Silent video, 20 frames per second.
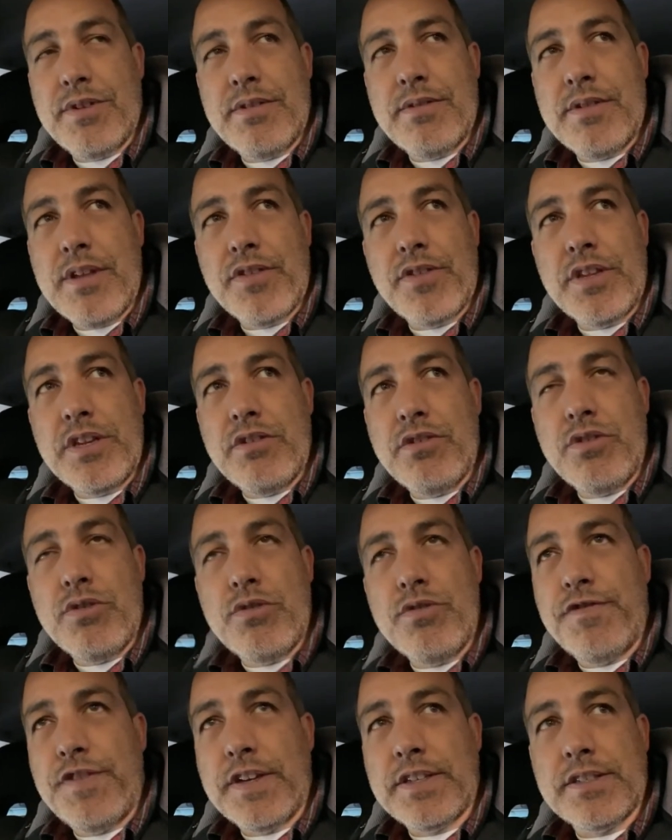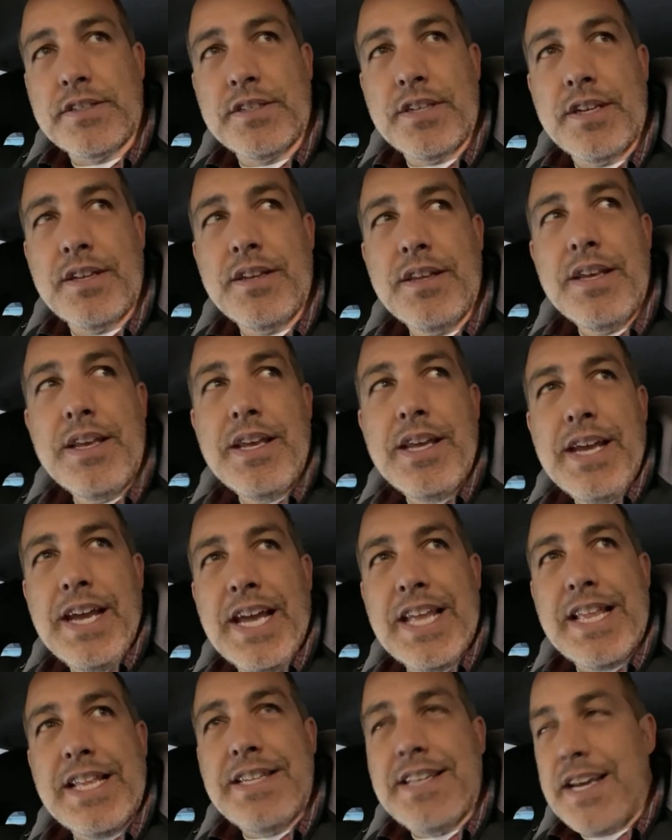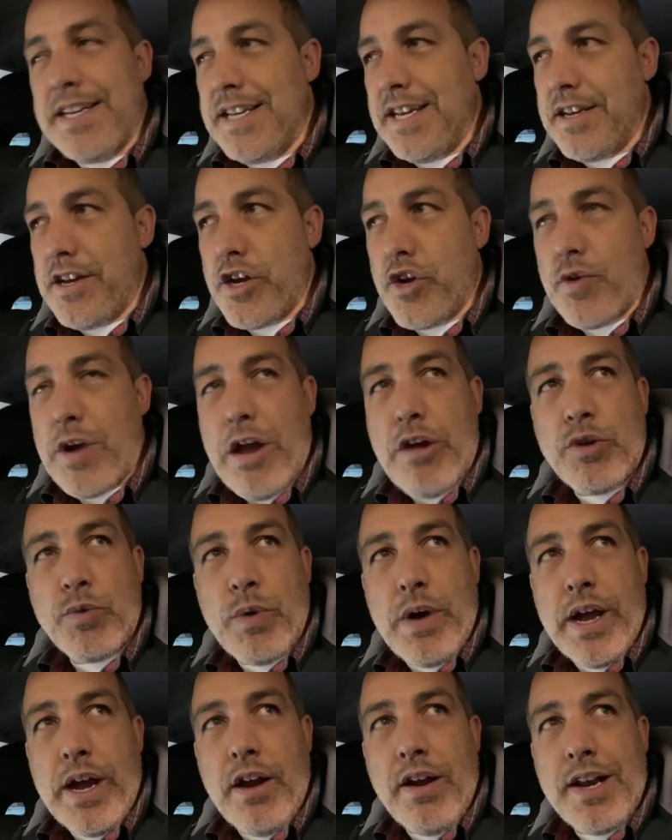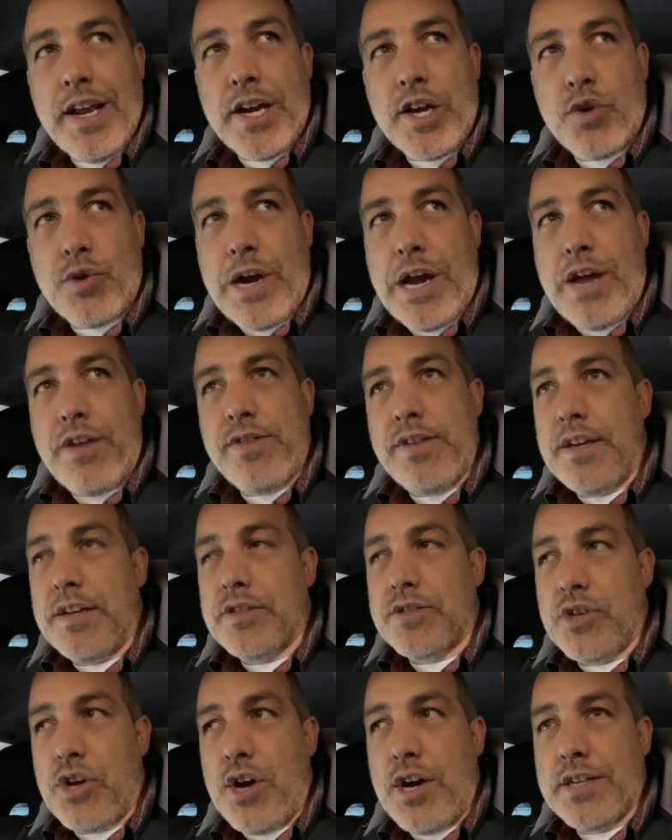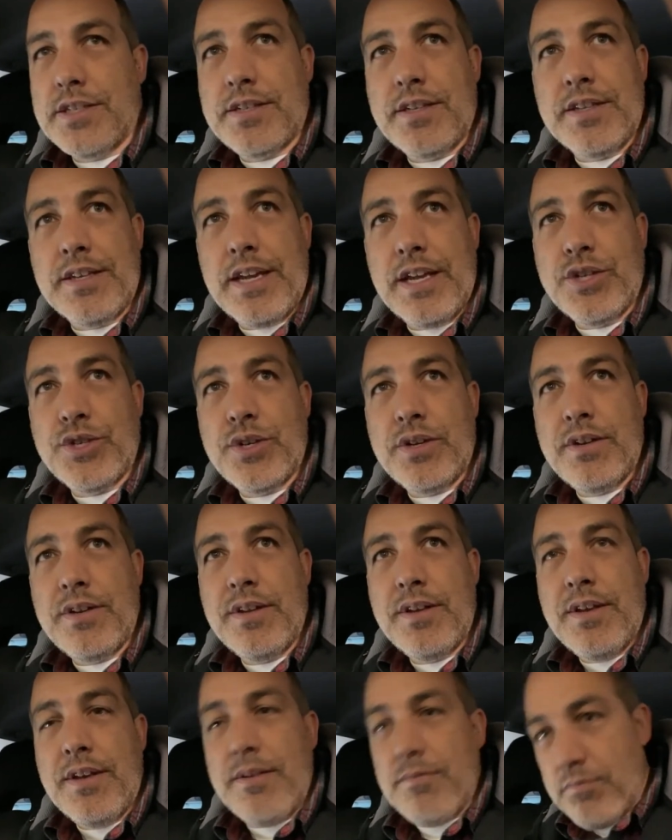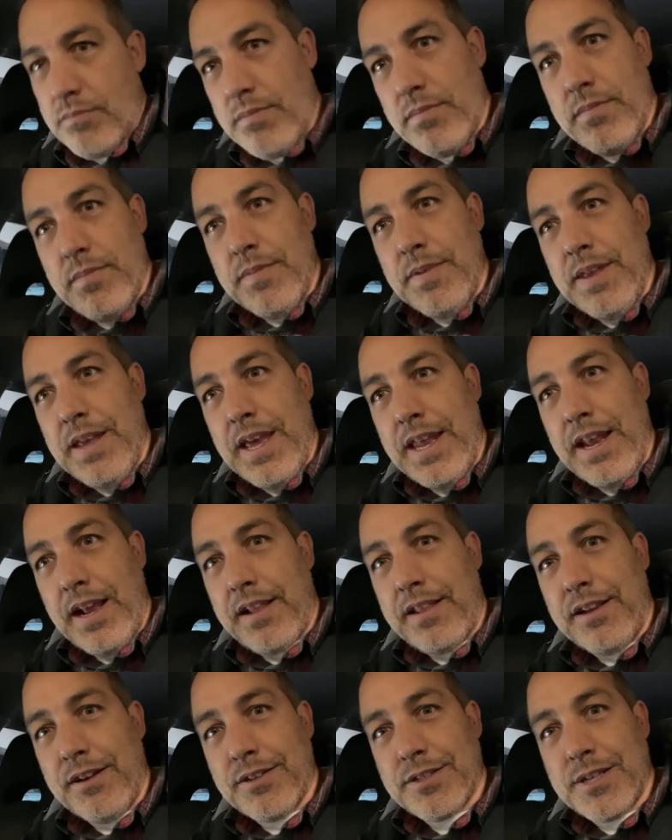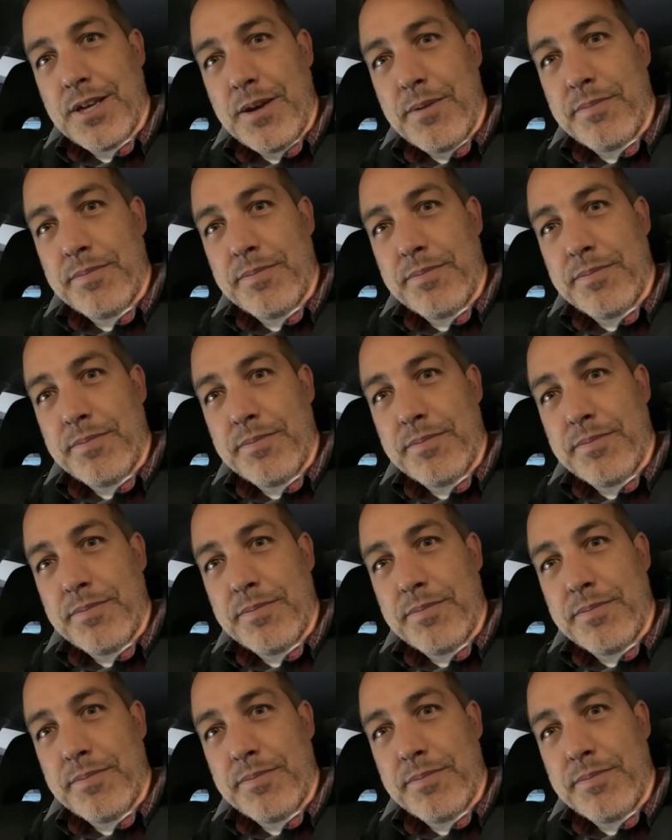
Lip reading: Nothing you do fixes it. And then I take a ground wire and I ground the exhaust to the engine, and it clears up.